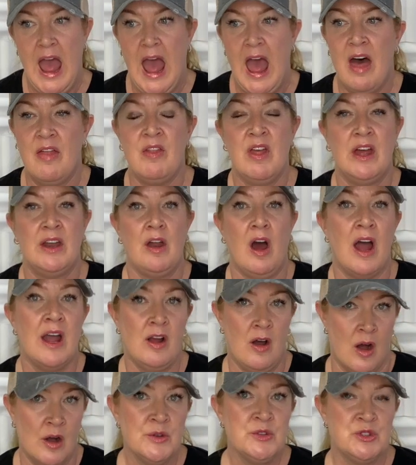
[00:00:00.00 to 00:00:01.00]
And then I
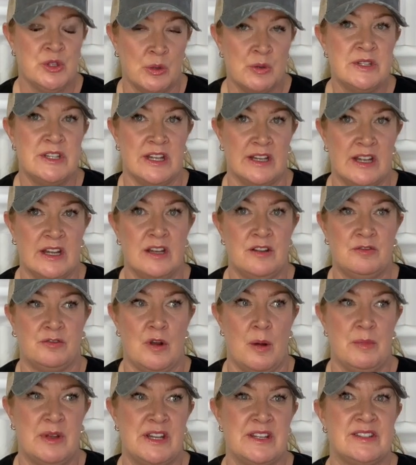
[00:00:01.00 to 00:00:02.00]
also did it
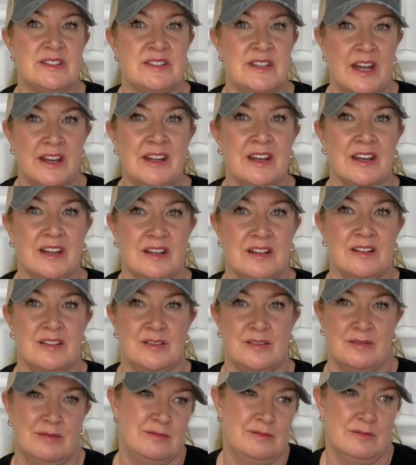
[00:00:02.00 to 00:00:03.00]
from an aesthetic
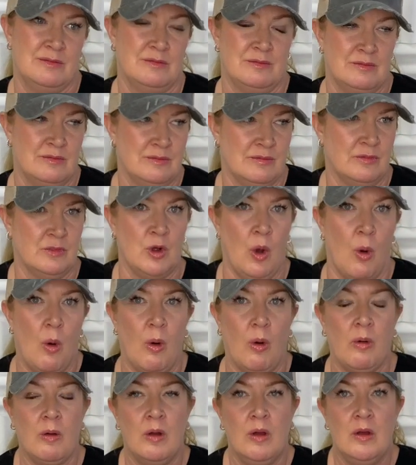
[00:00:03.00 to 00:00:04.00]

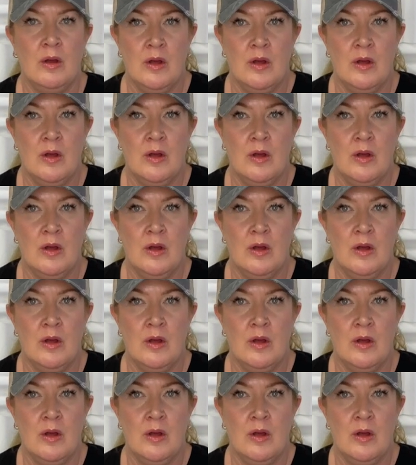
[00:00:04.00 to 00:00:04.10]
goal.